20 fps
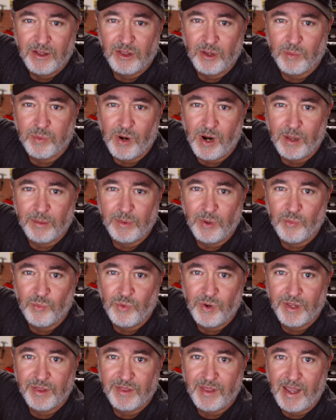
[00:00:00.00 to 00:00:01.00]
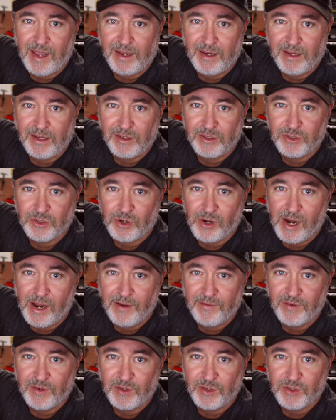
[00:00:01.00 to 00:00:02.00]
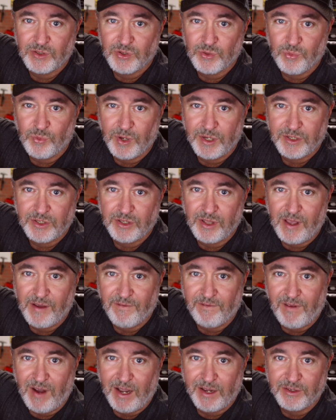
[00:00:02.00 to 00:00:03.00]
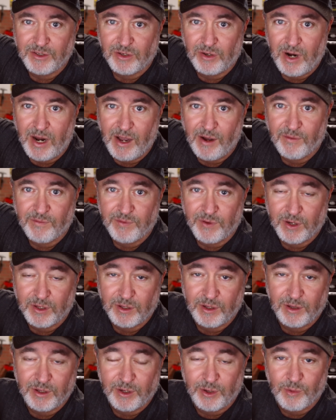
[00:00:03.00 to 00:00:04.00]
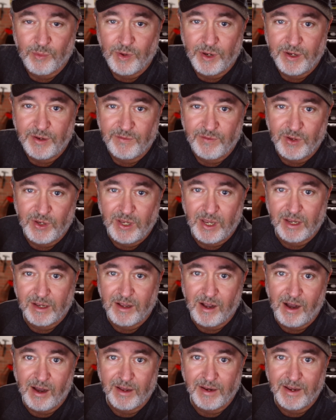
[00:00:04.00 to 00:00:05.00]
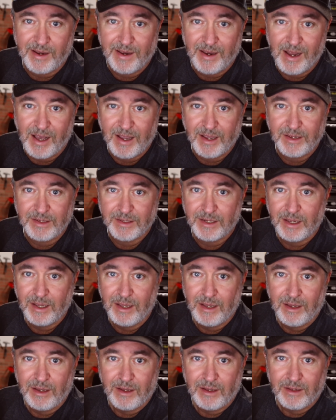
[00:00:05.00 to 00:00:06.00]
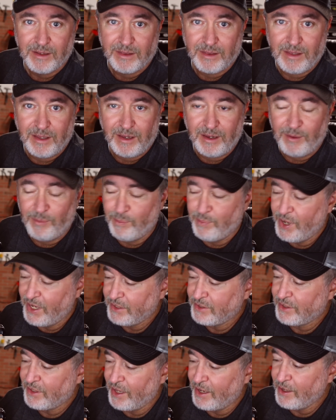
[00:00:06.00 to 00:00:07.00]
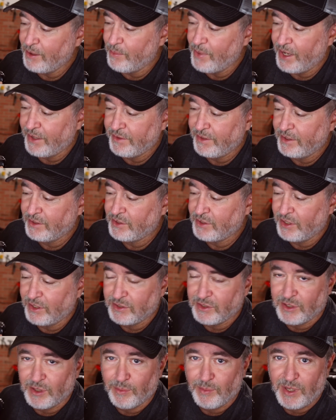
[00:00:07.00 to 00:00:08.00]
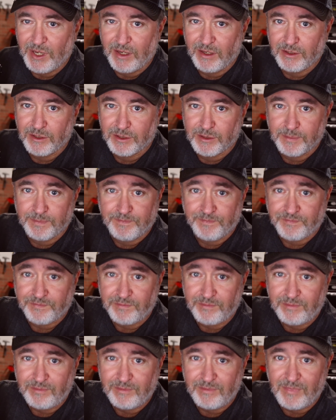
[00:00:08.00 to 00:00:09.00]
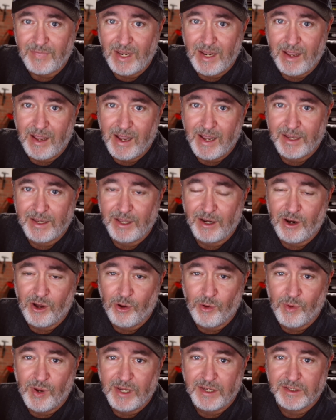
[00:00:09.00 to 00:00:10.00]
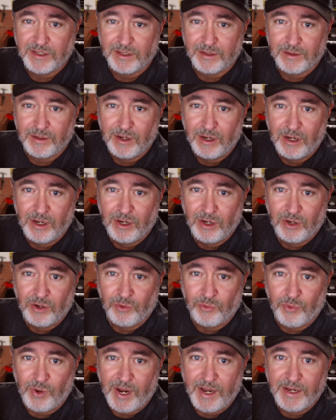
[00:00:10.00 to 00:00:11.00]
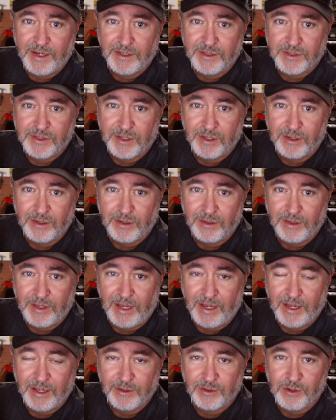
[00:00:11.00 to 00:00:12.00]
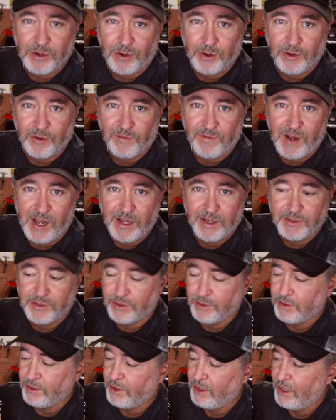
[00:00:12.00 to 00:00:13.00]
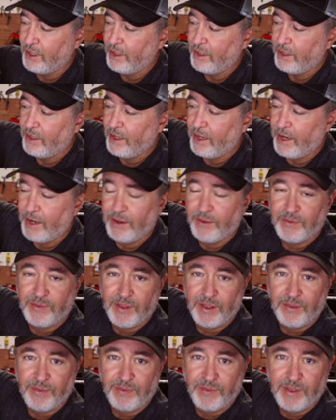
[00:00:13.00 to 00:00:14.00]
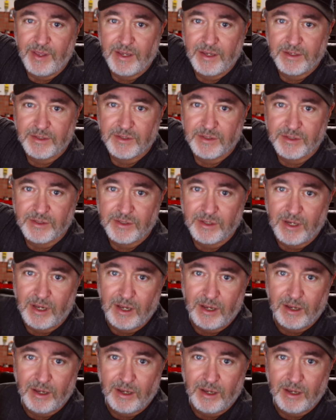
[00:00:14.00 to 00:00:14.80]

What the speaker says: The problem with that is you're having to switch that visor out for a clear one if you get caught at night. The best thing about this system is I can always raise the internal visor, and then this